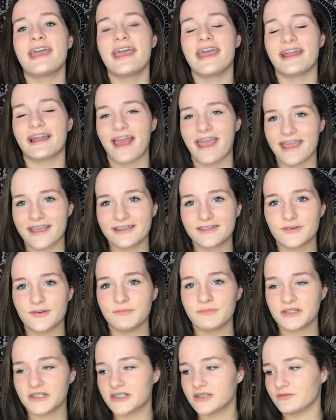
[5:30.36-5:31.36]
And I hate to
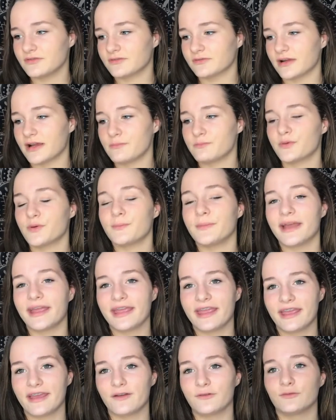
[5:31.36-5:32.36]
admit she was right, but my
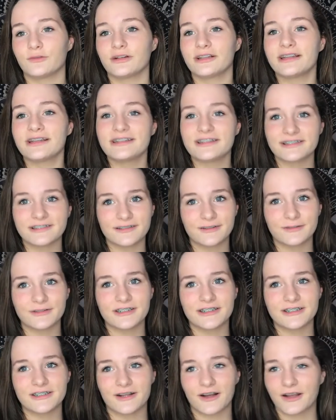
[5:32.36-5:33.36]
aunt really does know what
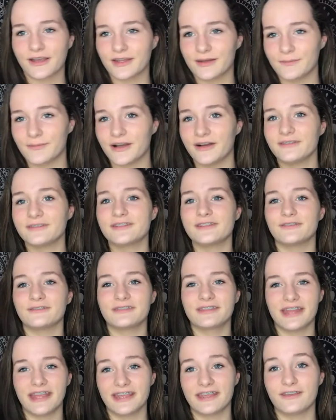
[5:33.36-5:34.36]
she's talking about, so
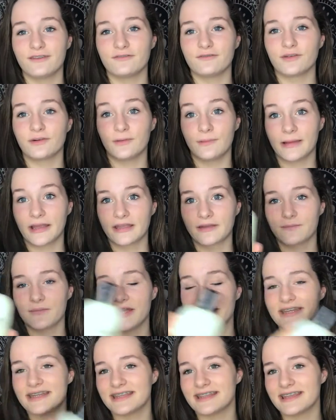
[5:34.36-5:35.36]
thank you for
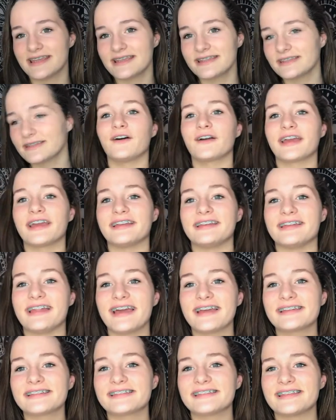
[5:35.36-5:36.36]
recommending this. Okay,
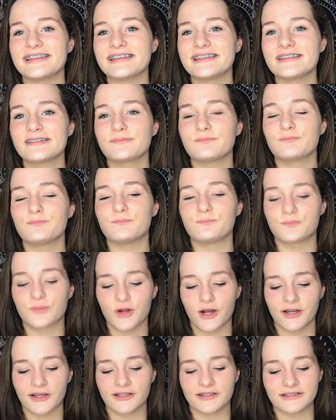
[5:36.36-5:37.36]
next, this
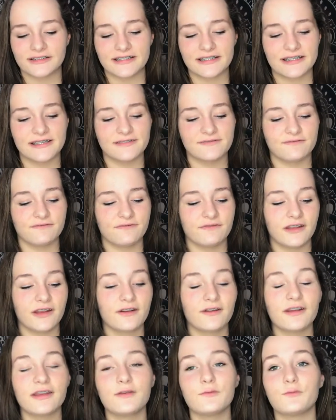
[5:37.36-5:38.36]
product is
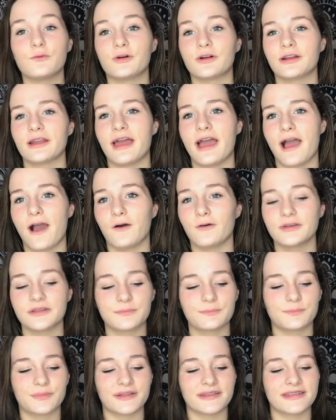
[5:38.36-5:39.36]
very worn out,
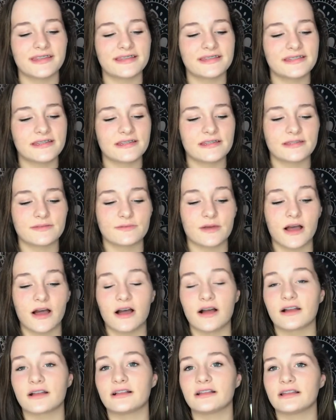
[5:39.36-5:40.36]
but this is
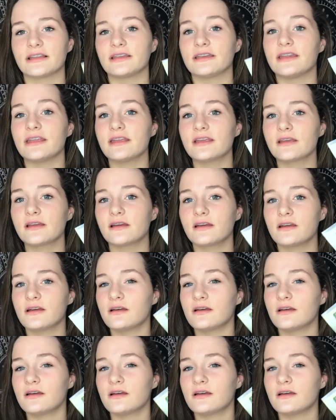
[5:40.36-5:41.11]
a Clinique